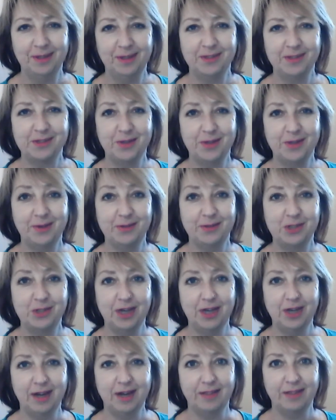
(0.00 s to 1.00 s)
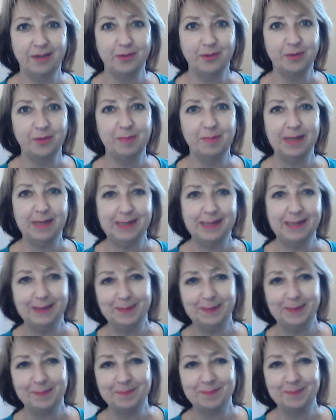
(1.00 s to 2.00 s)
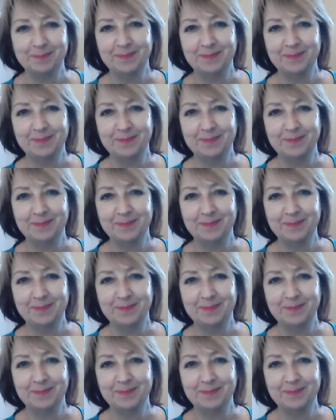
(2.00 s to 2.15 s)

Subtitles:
so you can check that you're not making them.